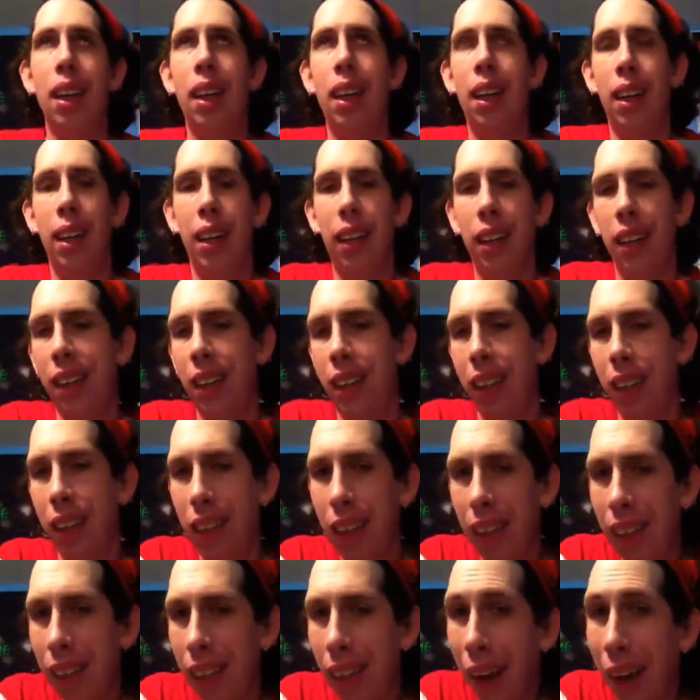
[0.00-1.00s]
uh,
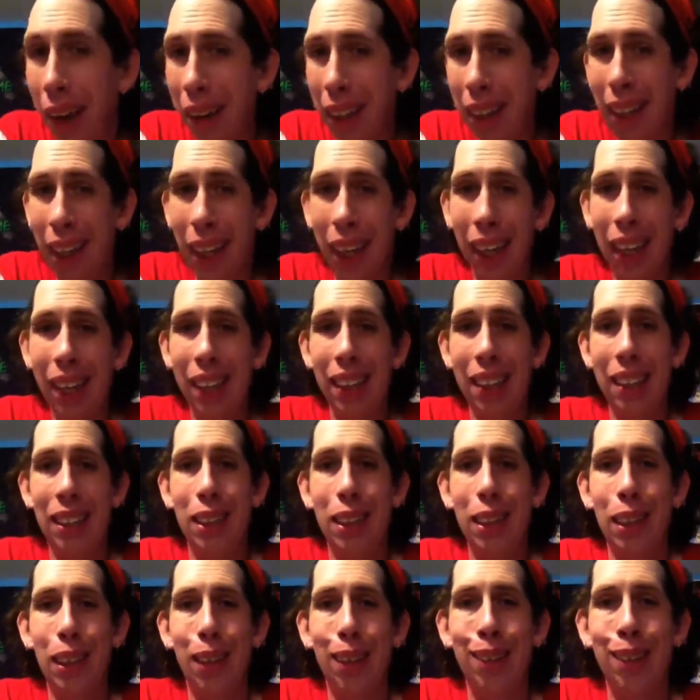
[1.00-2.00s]
young
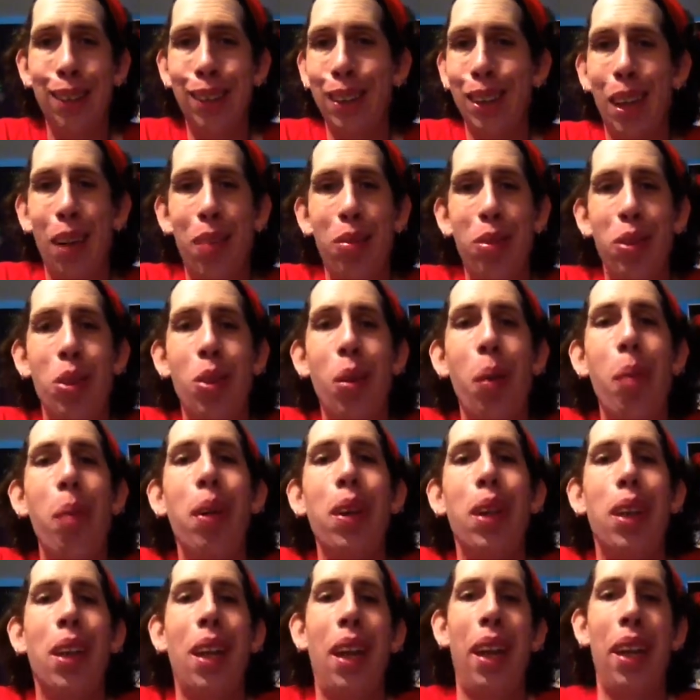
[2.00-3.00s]
kids just have so
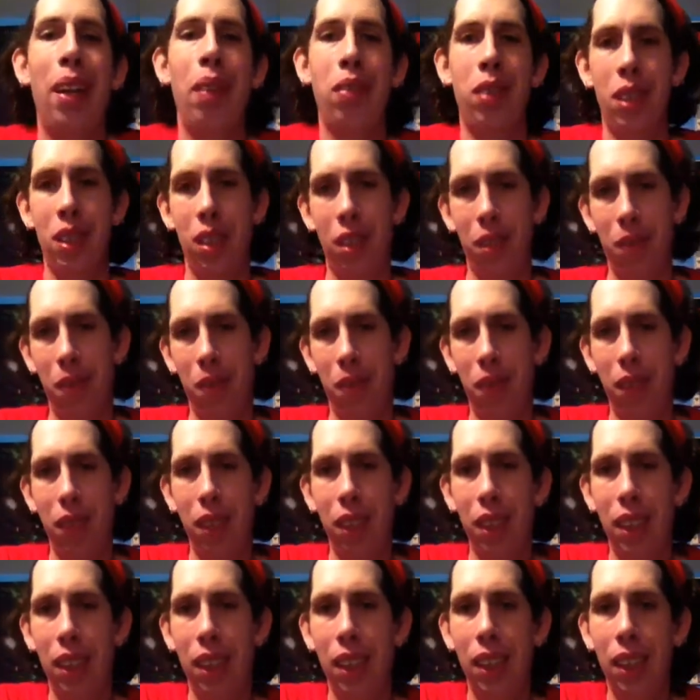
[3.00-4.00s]
much life to them.
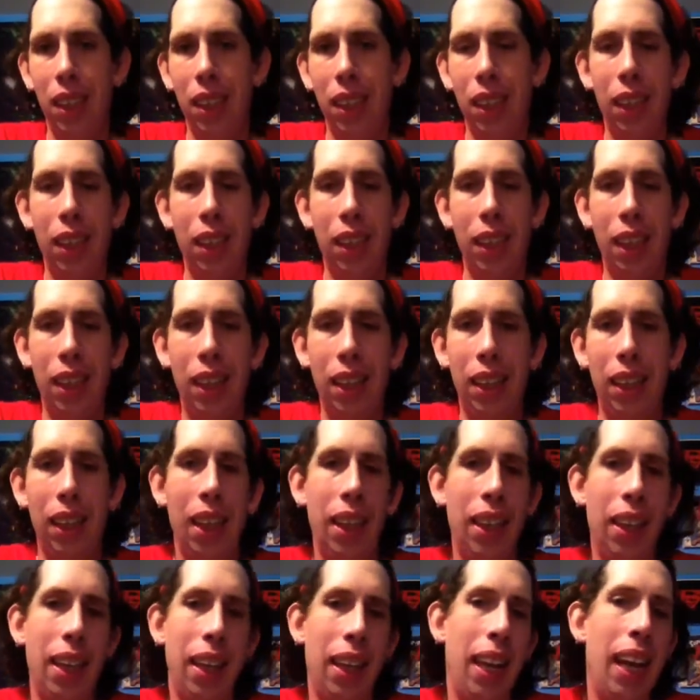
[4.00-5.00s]
They, they
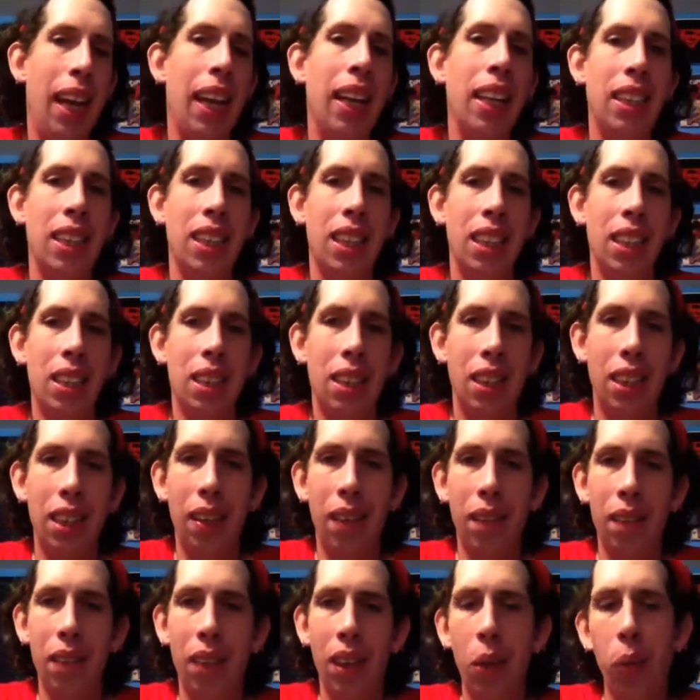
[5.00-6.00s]
have the innocence of
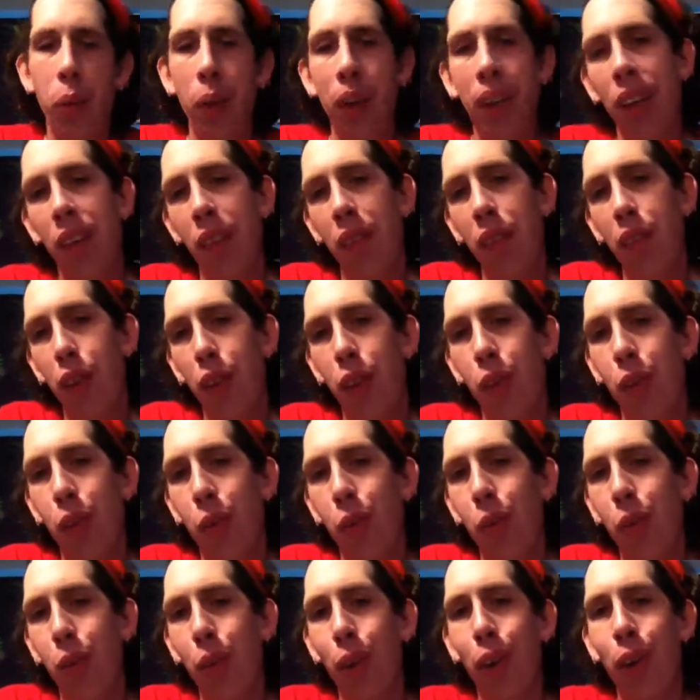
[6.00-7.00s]
them. The way they view the
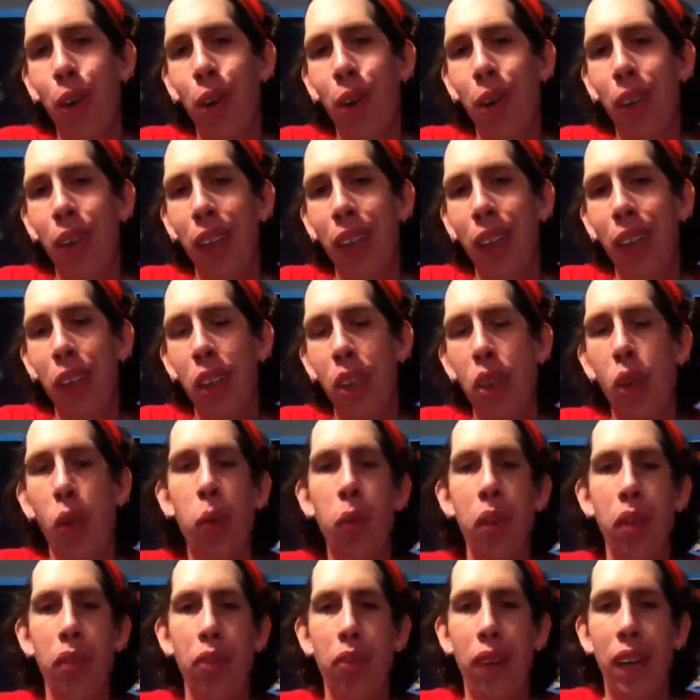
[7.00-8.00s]
world is so
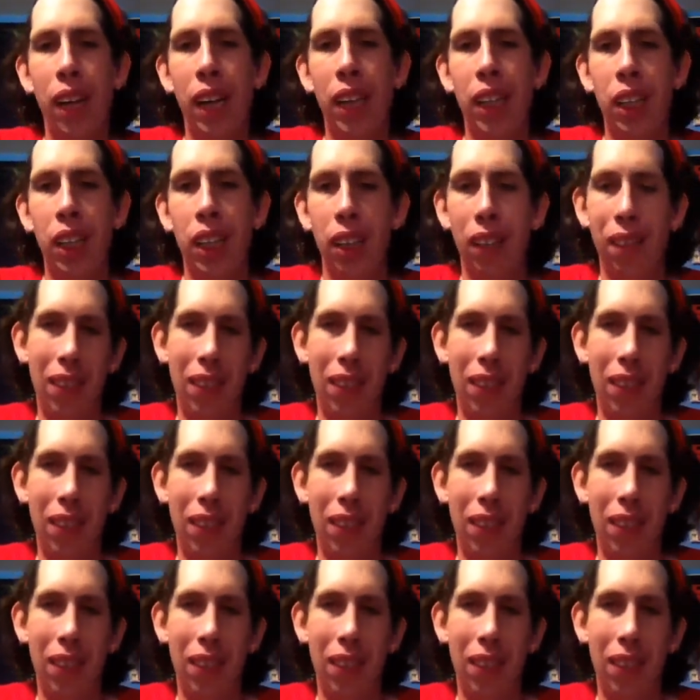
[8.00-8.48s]
refreshing